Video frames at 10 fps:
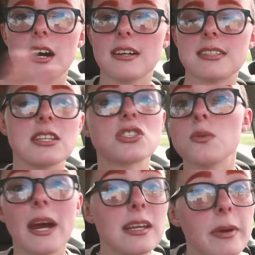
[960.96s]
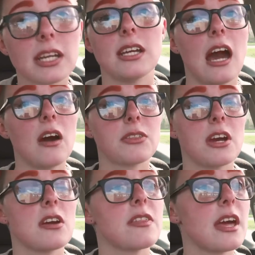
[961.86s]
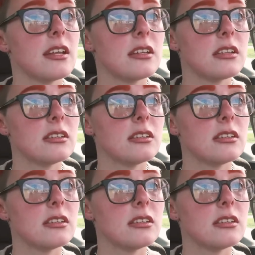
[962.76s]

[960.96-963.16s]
a sense to anybody out there that,